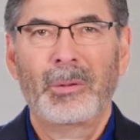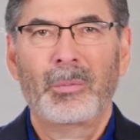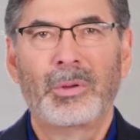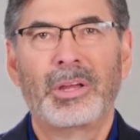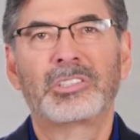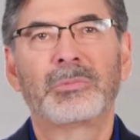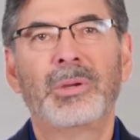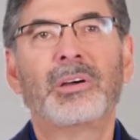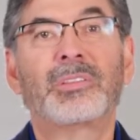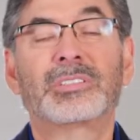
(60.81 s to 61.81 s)
When I
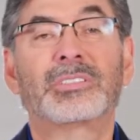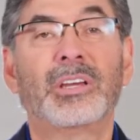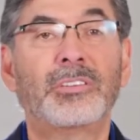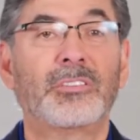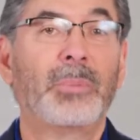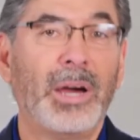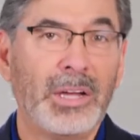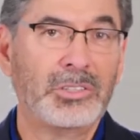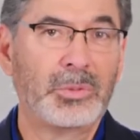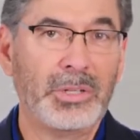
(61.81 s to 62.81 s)
smell the scent of
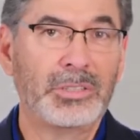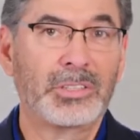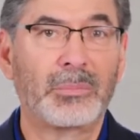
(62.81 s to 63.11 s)
pine trees,